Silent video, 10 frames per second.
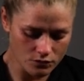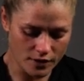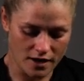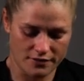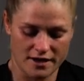
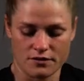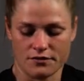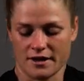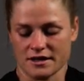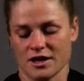when I think
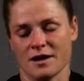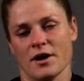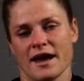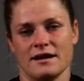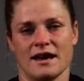of things like
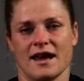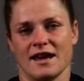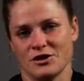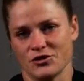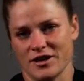my
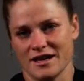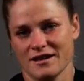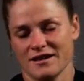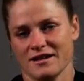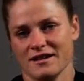knee
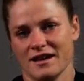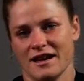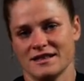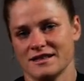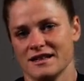injury,
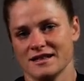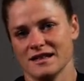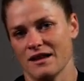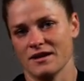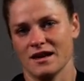it's
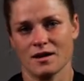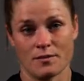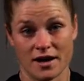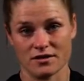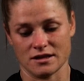there's nothing in
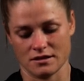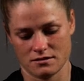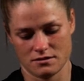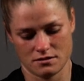comparison.